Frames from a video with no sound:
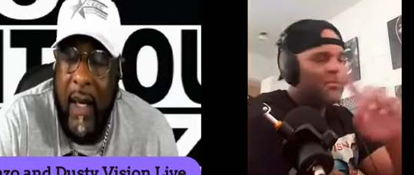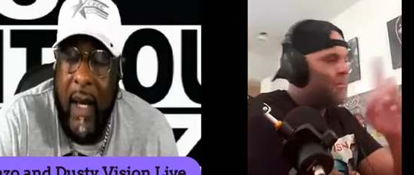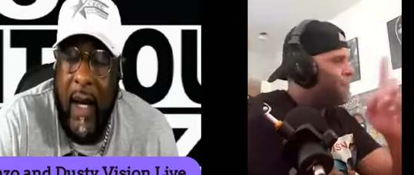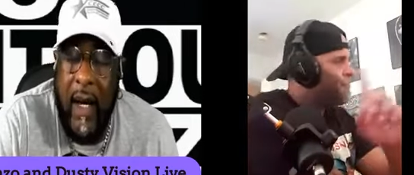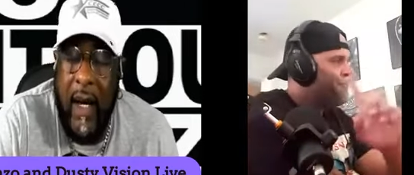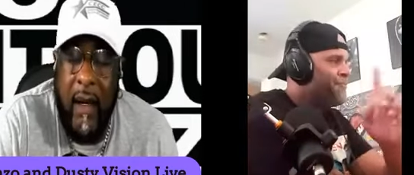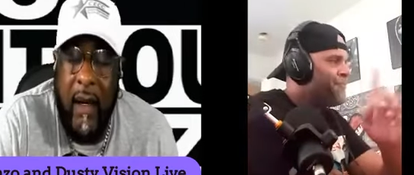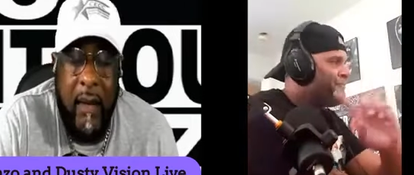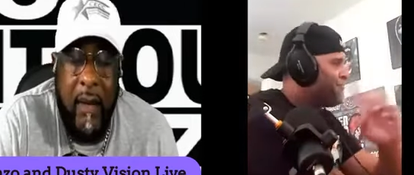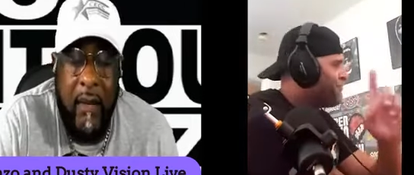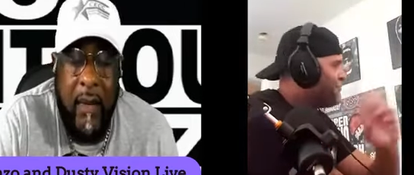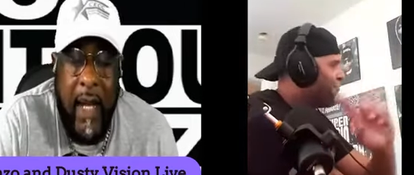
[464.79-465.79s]
Speaker 1: uh,
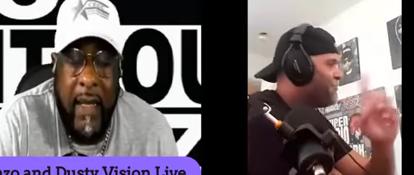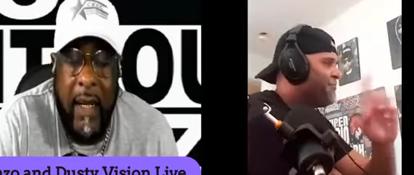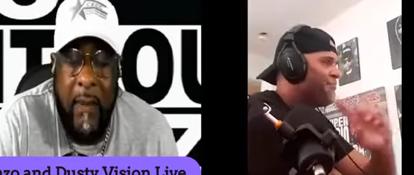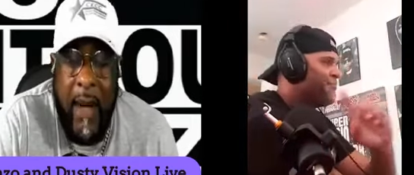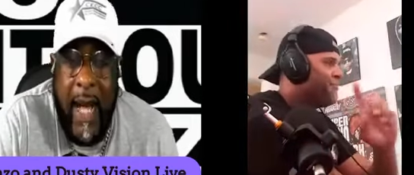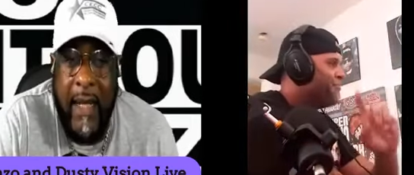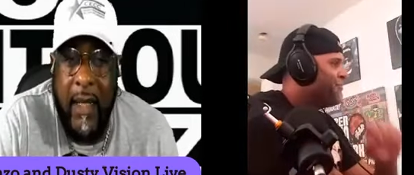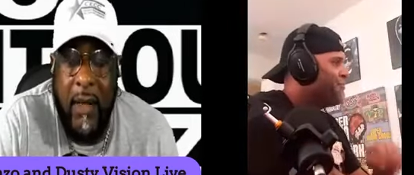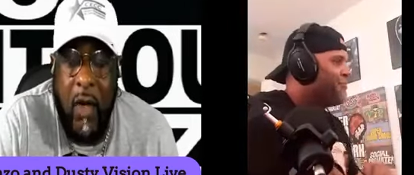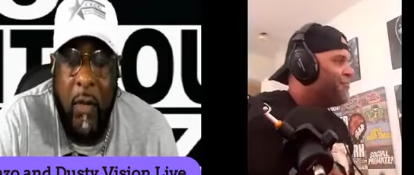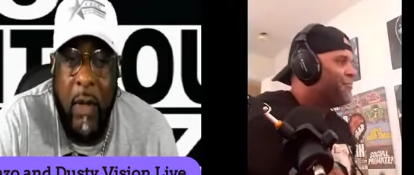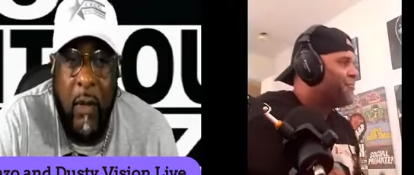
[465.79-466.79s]
like that pilot
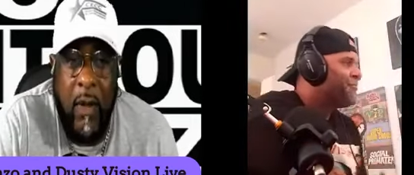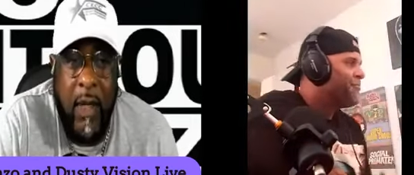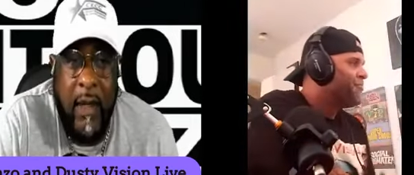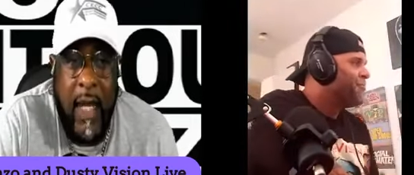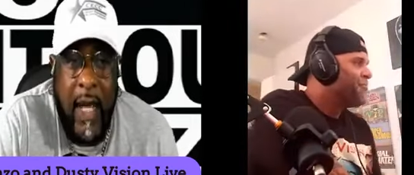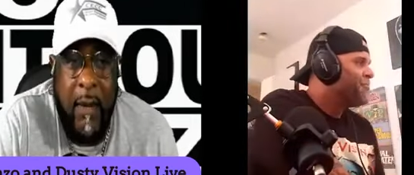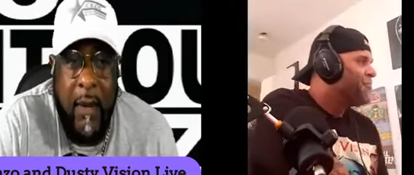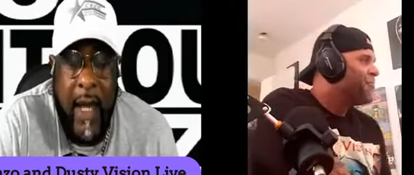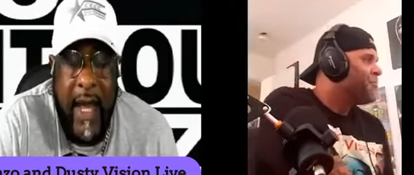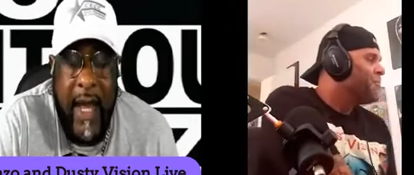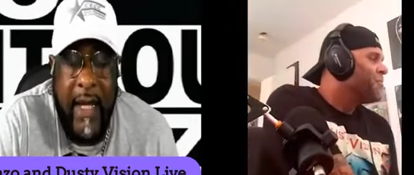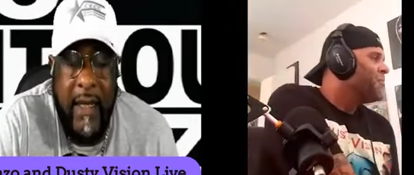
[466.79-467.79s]
told me one time when
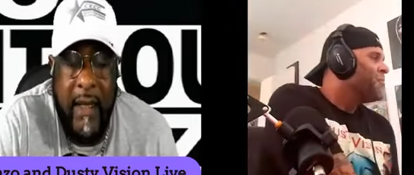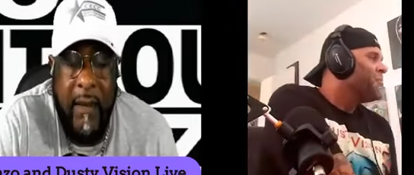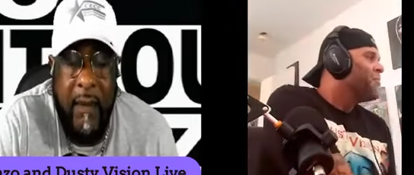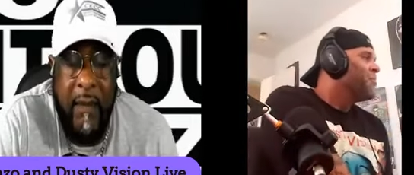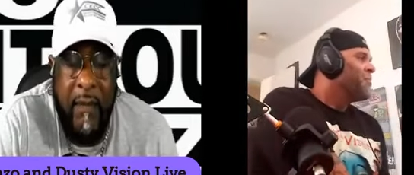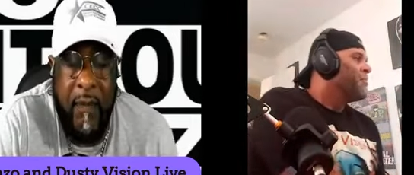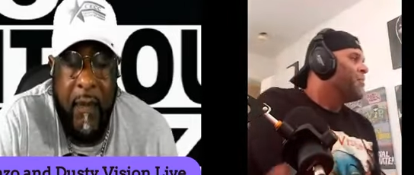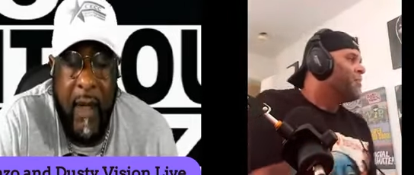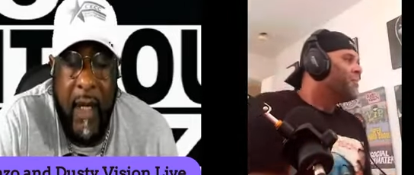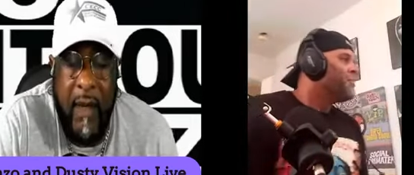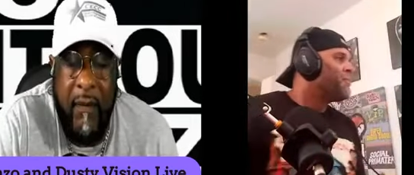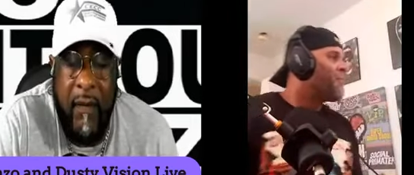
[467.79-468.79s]
I asked him
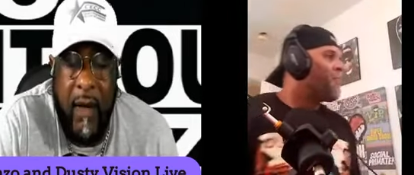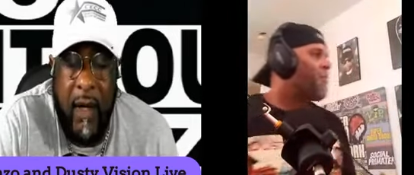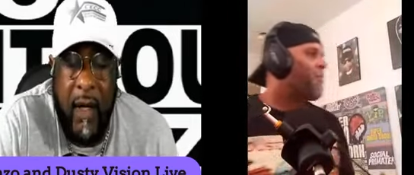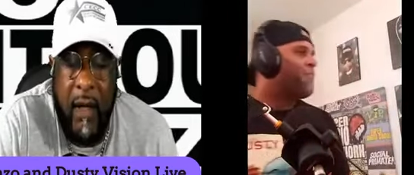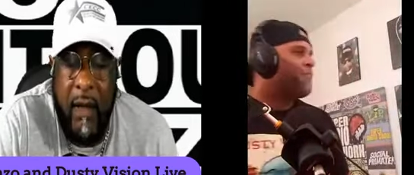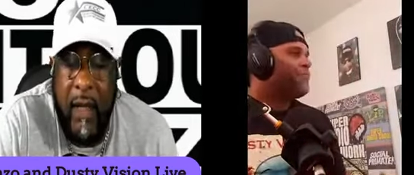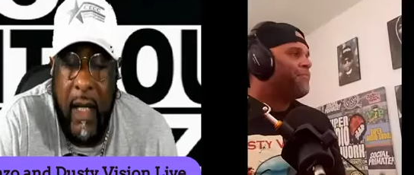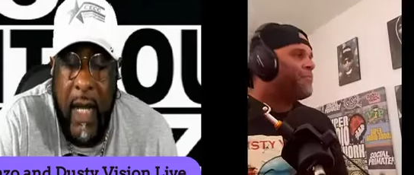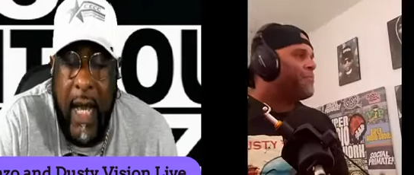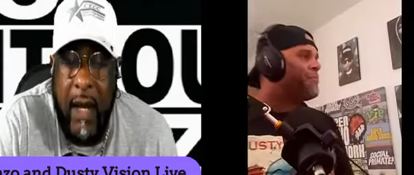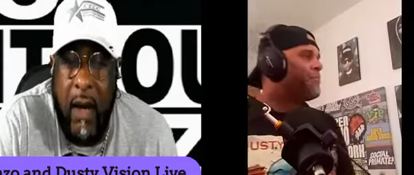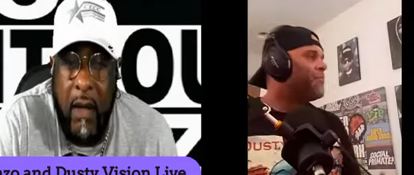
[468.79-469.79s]
if uh, he had
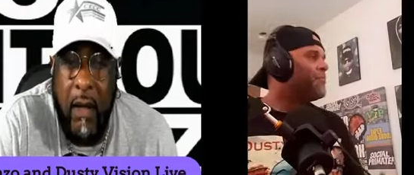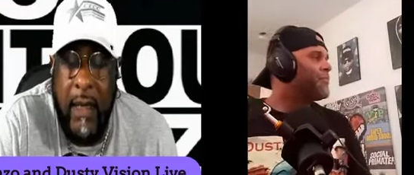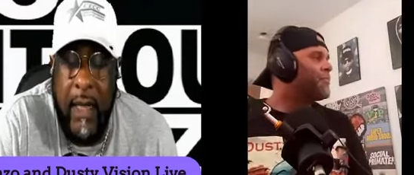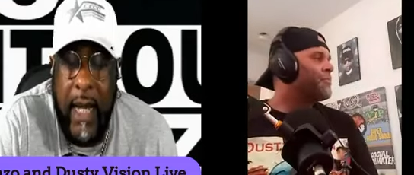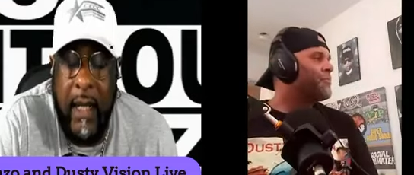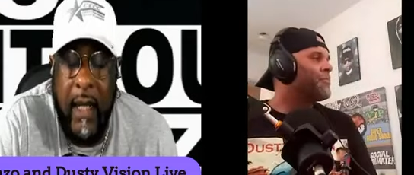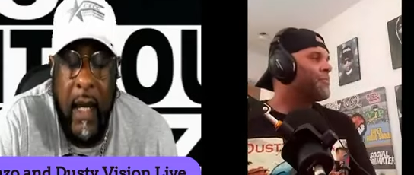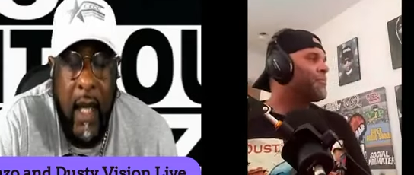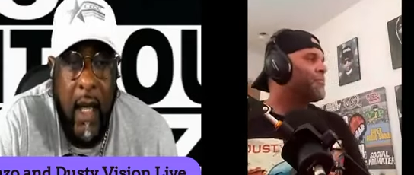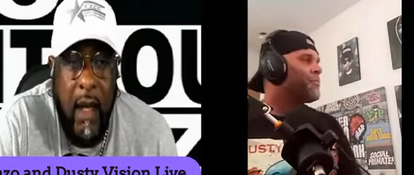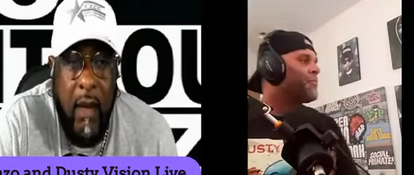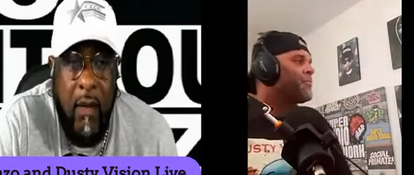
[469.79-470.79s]
a heart attack,
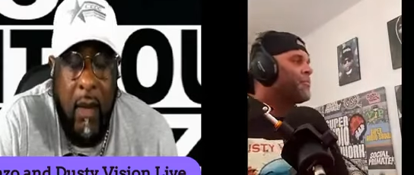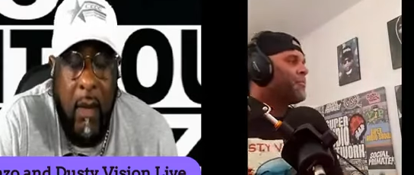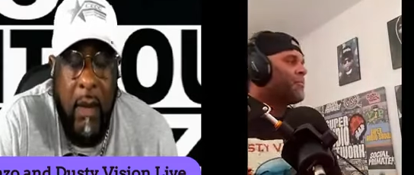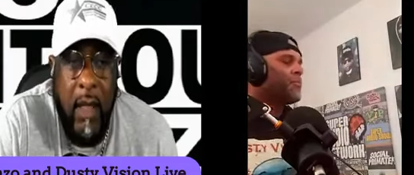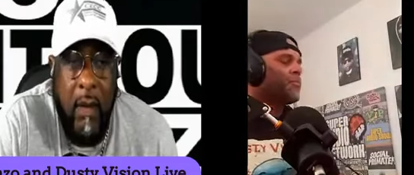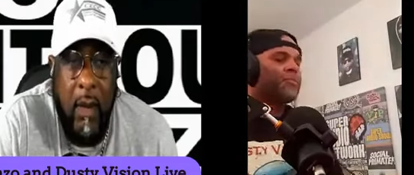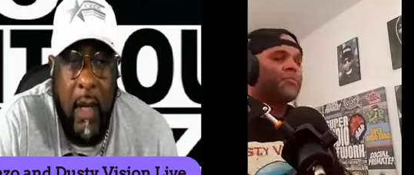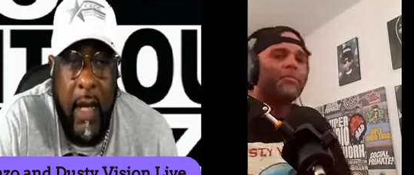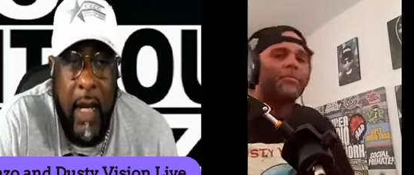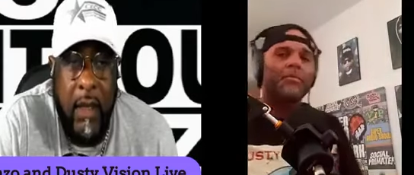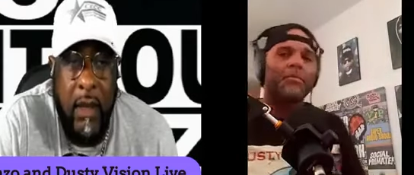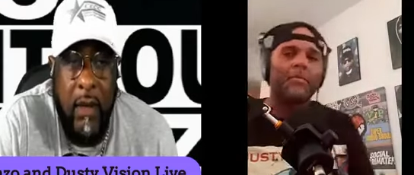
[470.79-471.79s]
what would he, what could I
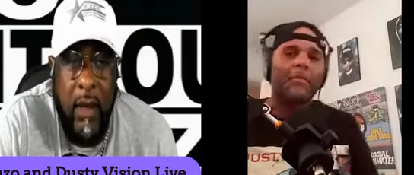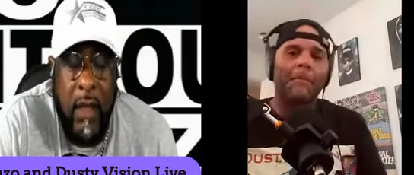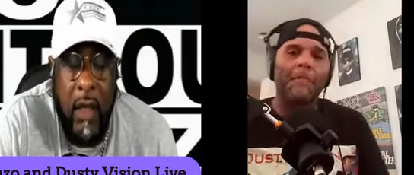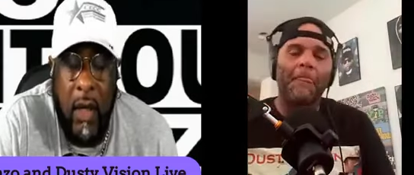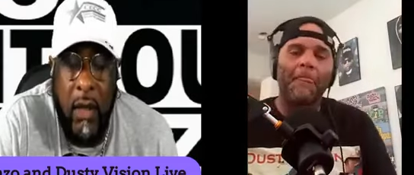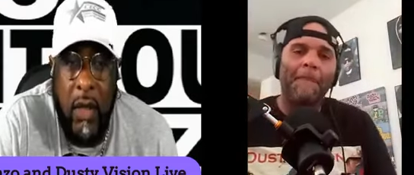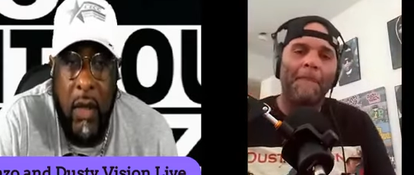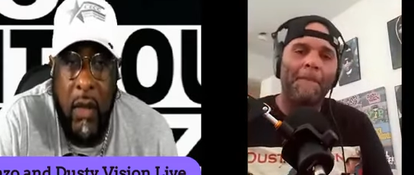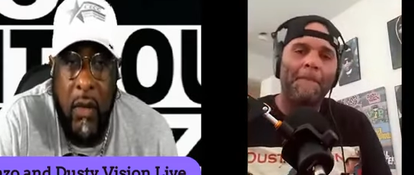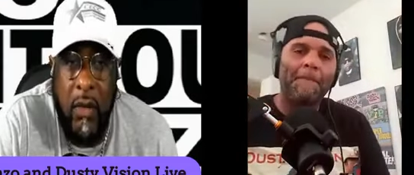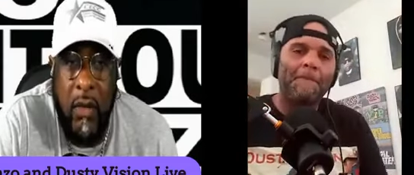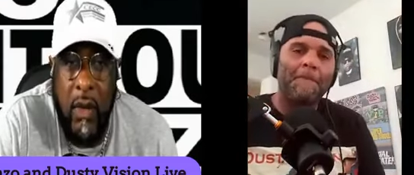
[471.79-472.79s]
do? He said, all you could
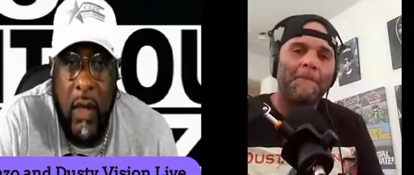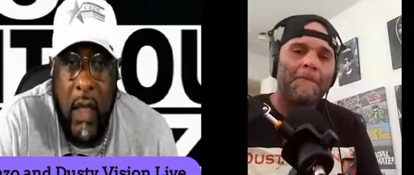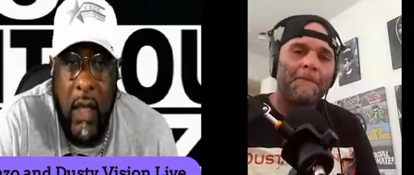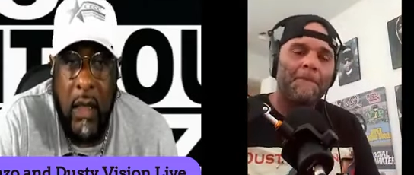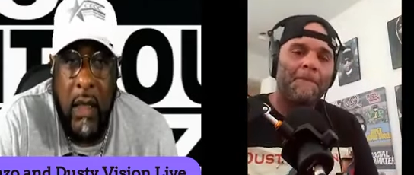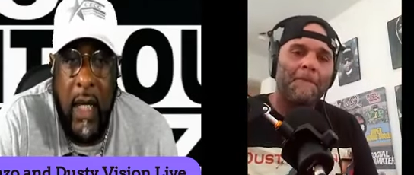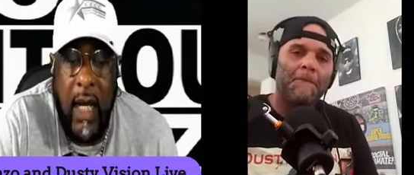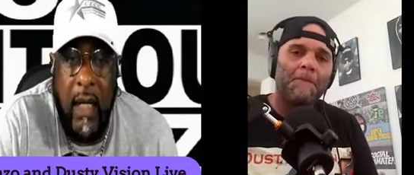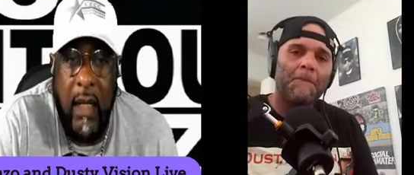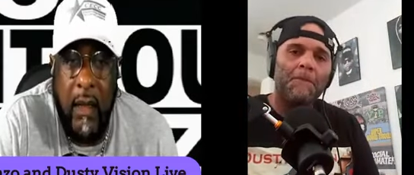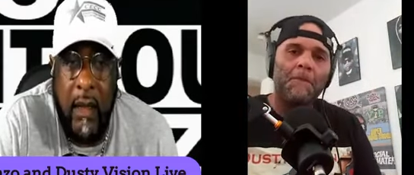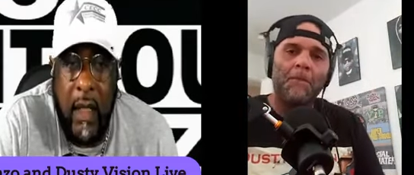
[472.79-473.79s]
do is stand
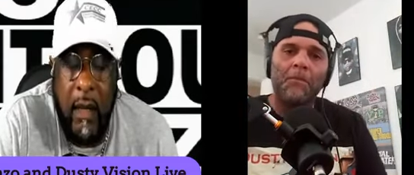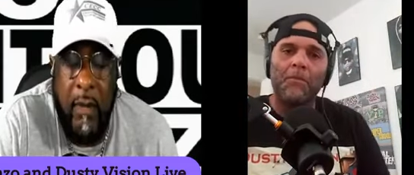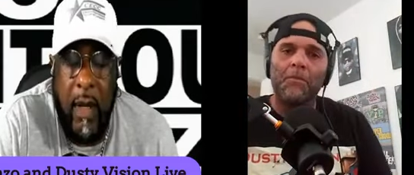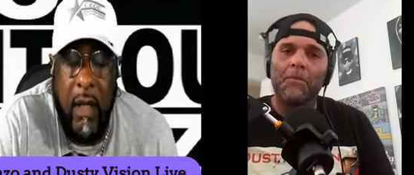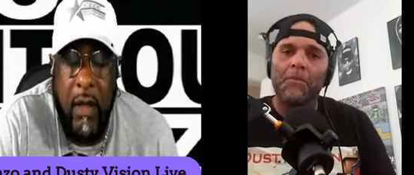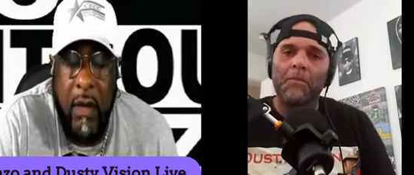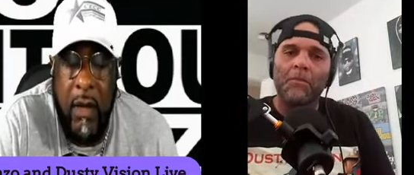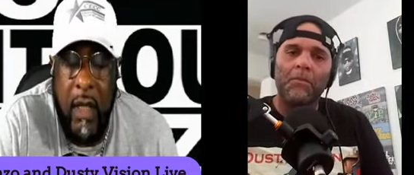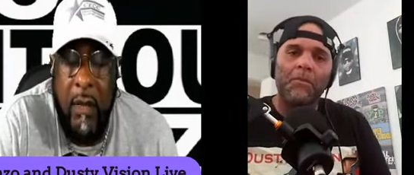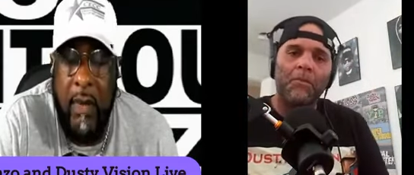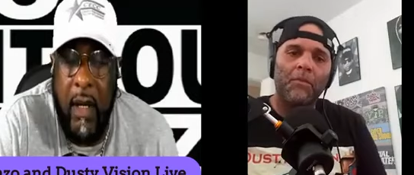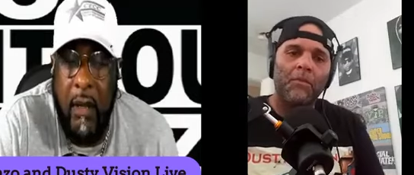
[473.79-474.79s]
up, unbuckle your
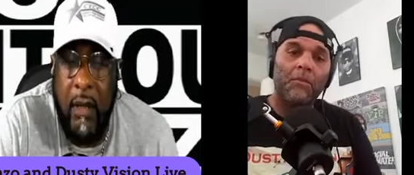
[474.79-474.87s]
seatbelt,